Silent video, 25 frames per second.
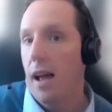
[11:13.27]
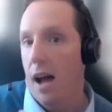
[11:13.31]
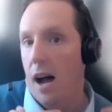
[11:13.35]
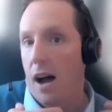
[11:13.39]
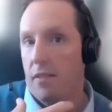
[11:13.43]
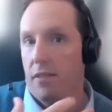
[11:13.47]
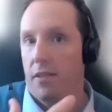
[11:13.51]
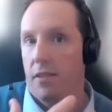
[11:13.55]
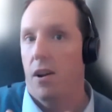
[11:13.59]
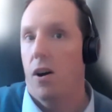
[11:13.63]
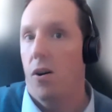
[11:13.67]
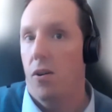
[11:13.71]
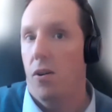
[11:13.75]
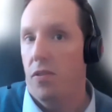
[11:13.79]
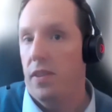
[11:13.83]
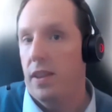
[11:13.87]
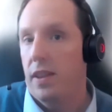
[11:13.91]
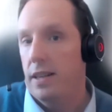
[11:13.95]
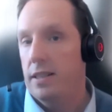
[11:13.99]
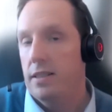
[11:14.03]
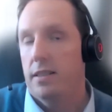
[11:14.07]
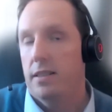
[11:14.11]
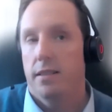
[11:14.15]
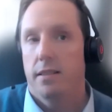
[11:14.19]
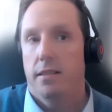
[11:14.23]
I've got
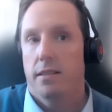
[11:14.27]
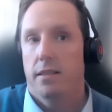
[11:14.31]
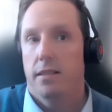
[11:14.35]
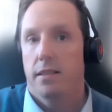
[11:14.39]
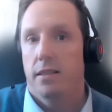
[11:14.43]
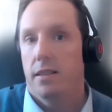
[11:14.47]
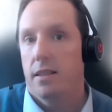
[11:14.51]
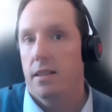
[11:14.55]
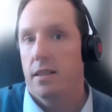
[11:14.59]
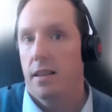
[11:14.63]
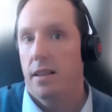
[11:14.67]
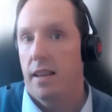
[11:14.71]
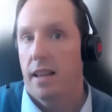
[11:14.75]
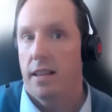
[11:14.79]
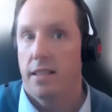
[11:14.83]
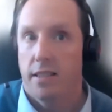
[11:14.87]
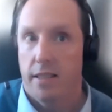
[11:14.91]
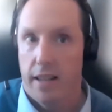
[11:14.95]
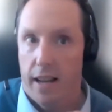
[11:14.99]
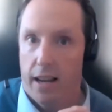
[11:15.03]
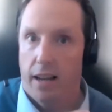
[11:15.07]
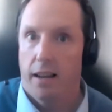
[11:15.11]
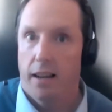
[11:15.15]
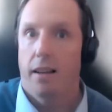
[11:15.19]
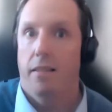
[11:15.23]
this
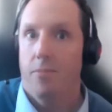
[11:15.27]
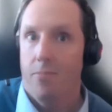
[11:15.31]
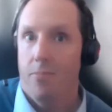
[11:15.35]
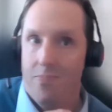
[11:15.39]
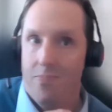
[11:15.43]
thing.